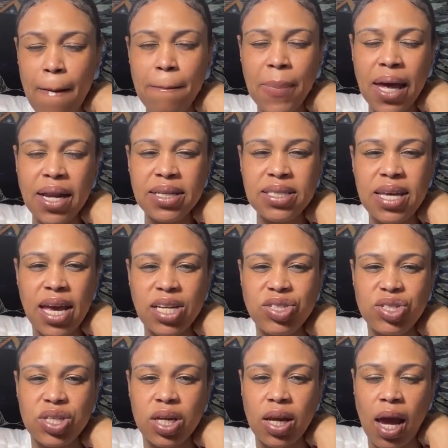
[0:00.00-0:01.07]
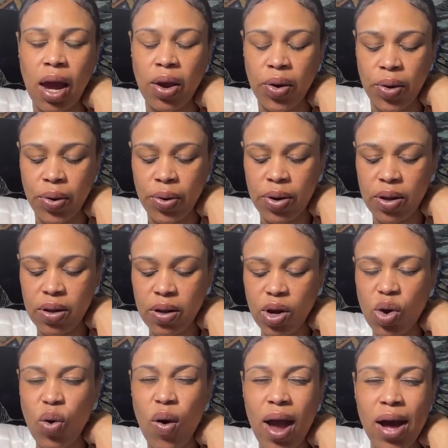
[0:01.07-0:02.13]
Meditation, I heard.
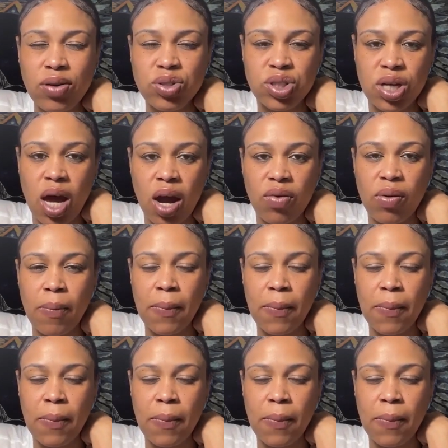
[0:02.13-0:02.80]
Crown chakra.